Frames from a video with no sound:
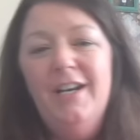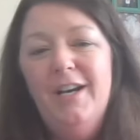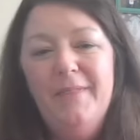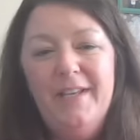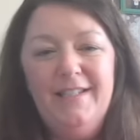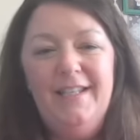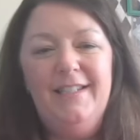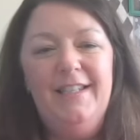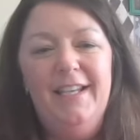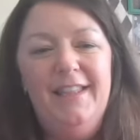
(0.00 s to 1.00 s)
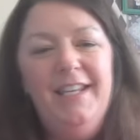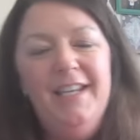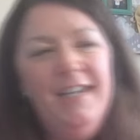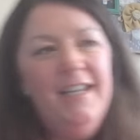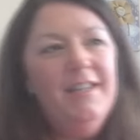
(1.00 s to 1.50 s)
Um, that that's like
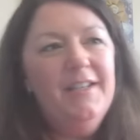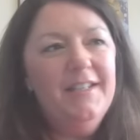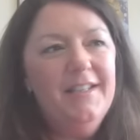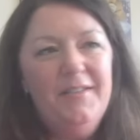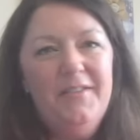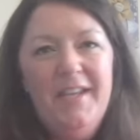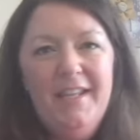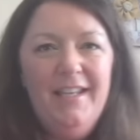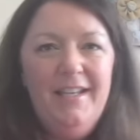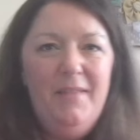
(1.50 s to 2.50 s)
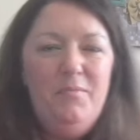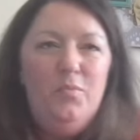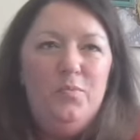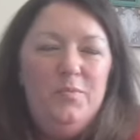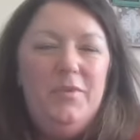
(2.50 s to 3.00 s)
the uh, the the thing that uh,
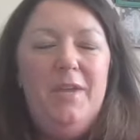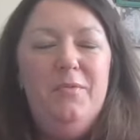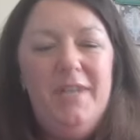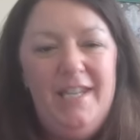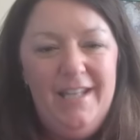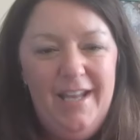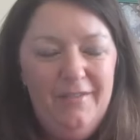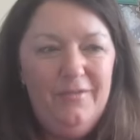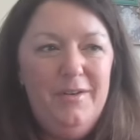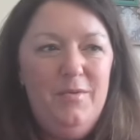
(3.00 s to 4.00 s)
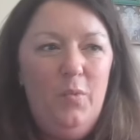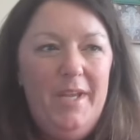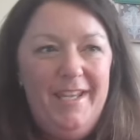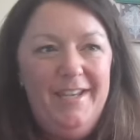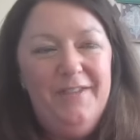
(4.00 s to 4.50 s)
they would eat every
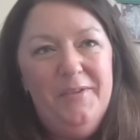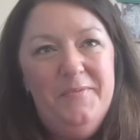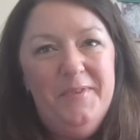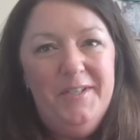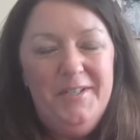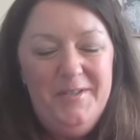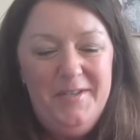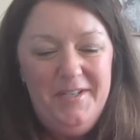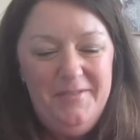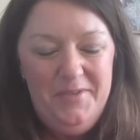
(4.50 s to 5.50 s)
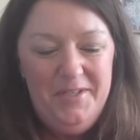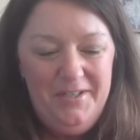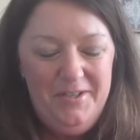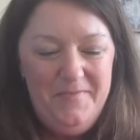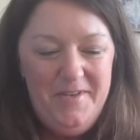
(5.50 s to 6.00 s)
week if I would put it on the uh, put
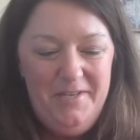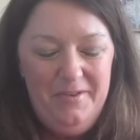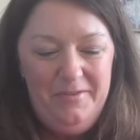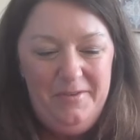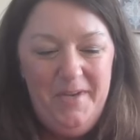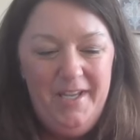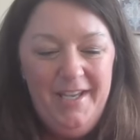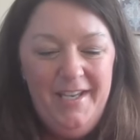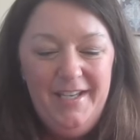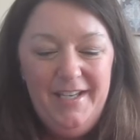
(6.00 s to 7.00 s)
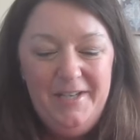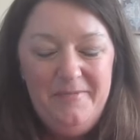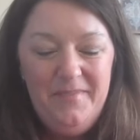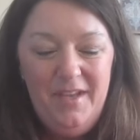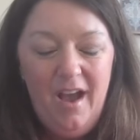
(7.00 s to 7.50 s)
it on the menu every week.
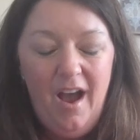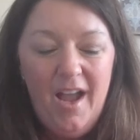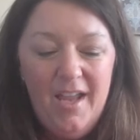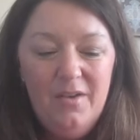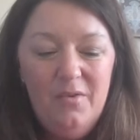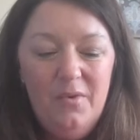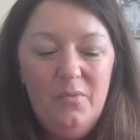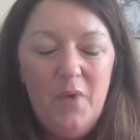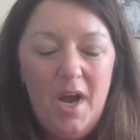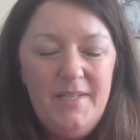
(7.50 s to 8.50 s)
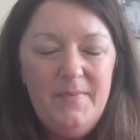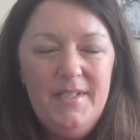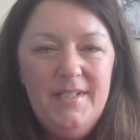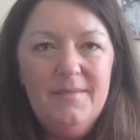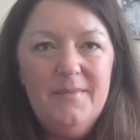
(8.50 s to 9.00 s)
Um, I I
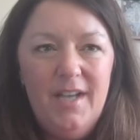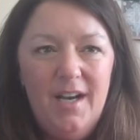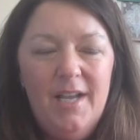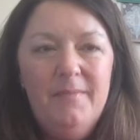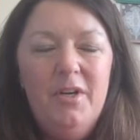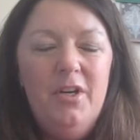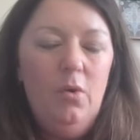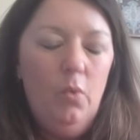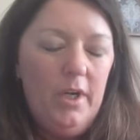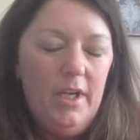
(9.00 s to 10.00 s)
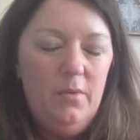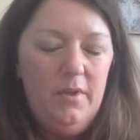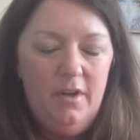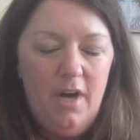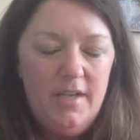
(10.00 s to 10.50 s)
spend some time working
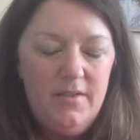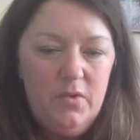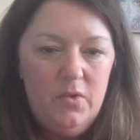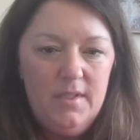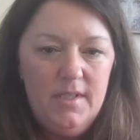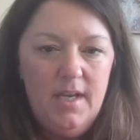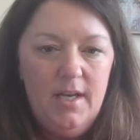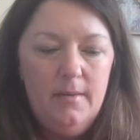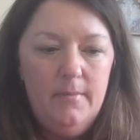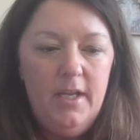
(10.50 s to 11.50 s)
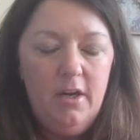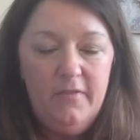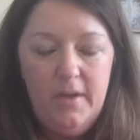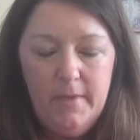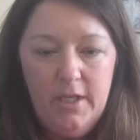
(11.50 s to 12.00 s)
with our high schools um, in
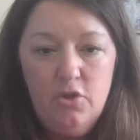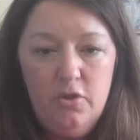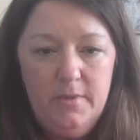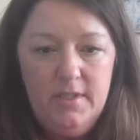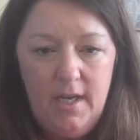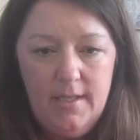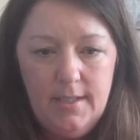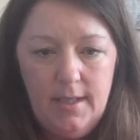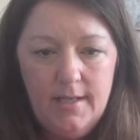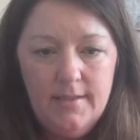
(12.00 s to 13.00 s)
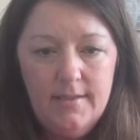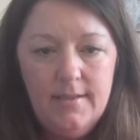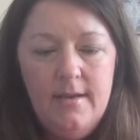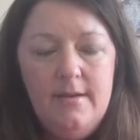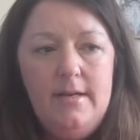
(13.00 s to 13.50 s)
our family and consumer science classes.